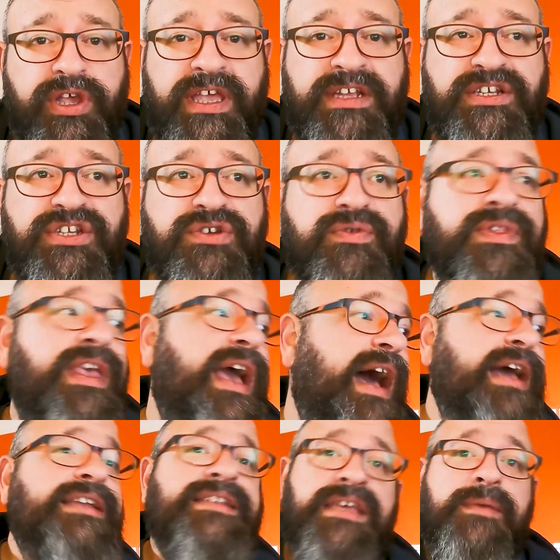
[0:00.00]
look into
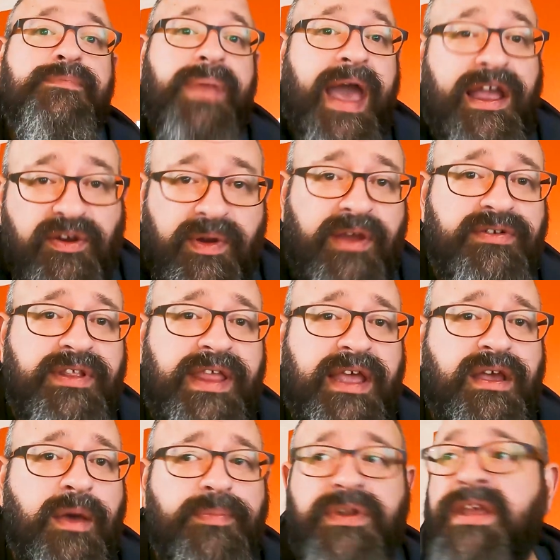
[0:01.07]
the IT background of
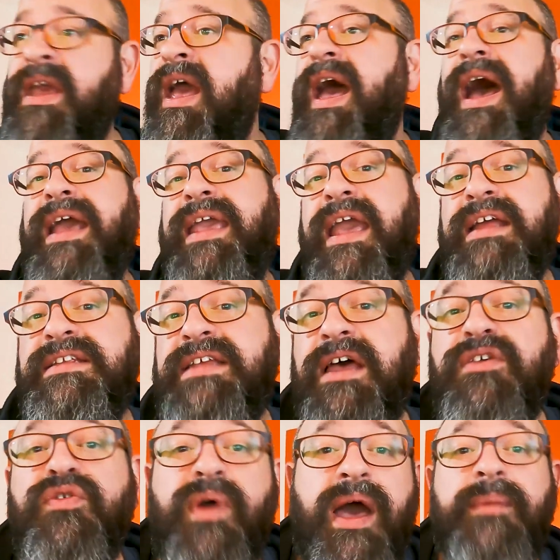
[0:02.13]
that company. I can't
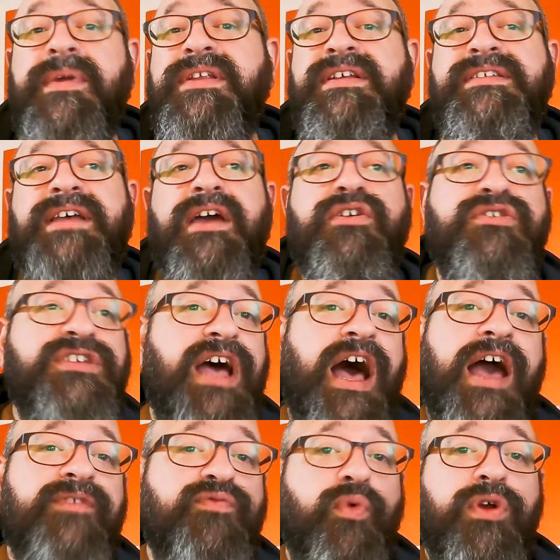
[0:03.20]
tell you how many designers
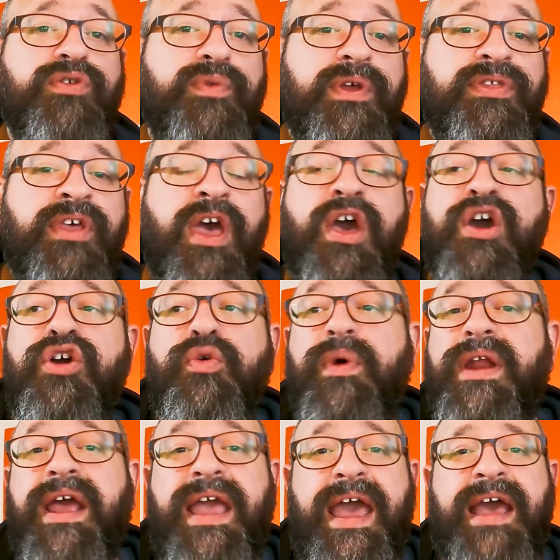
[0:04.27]
I've worked with
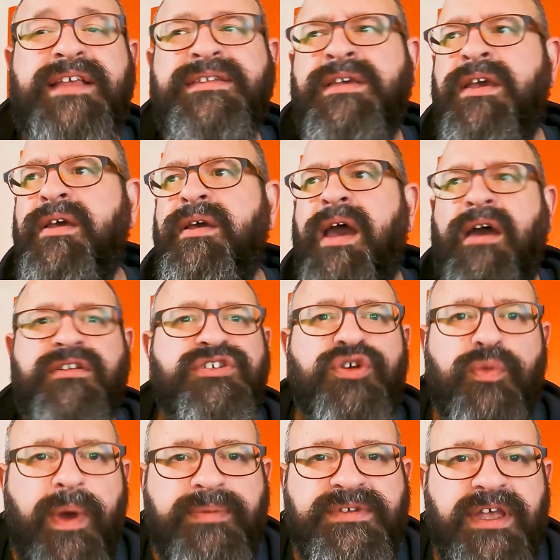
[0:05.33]
who, when I ask, how does
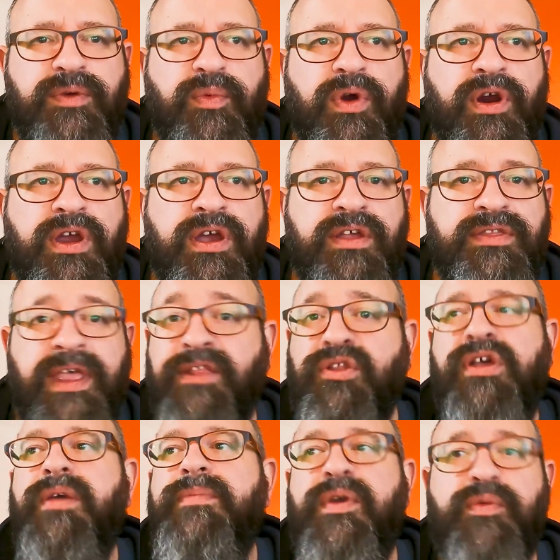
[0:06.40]
your website work? They
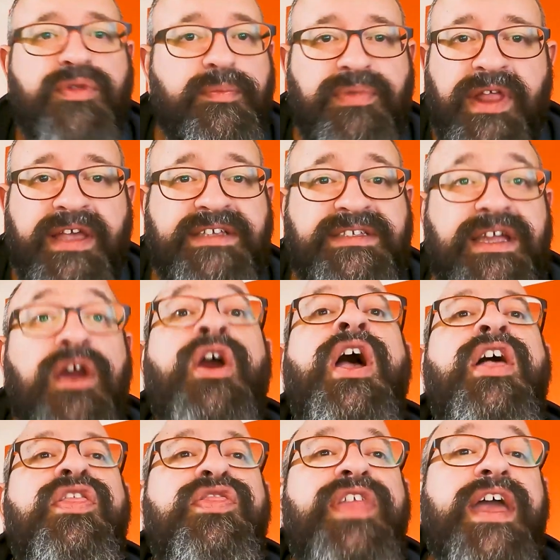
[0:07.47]
look at me with a blank
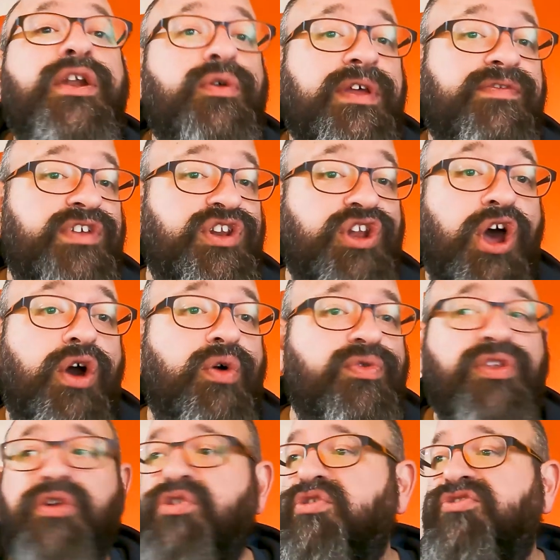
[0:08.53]
stare. They don't even
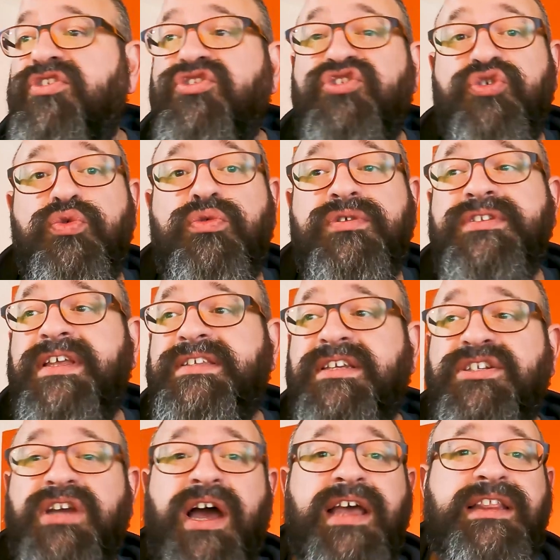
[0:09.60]
know. They're using tools
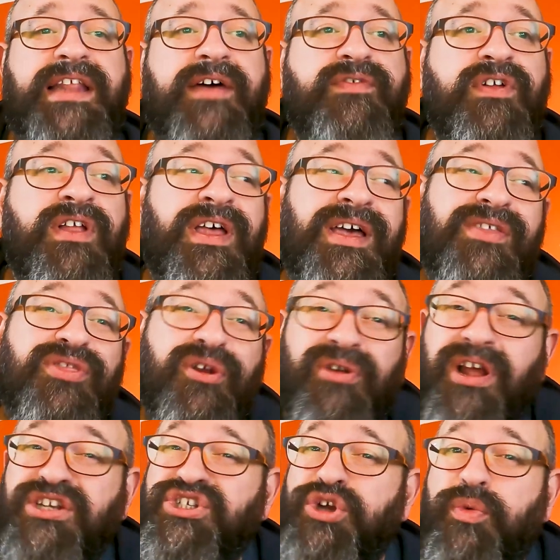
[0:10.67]
at such a high level.
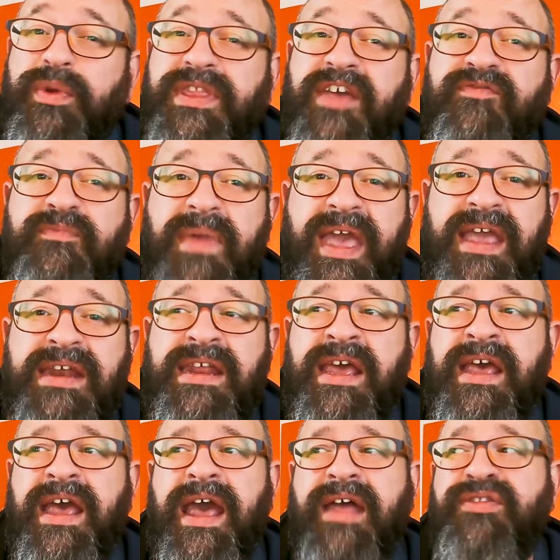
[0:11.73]
They're not sure what they've
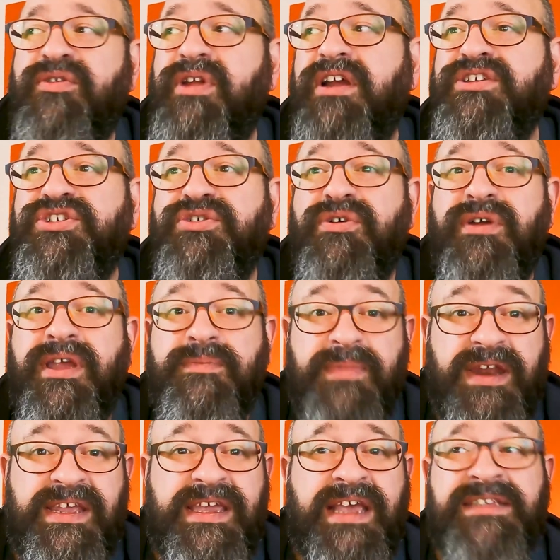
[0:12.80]
made, and they're not sure,
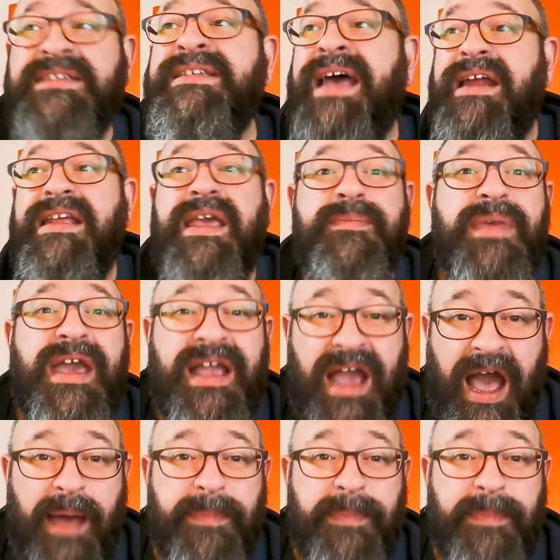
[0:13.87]
in many cases, how to get me a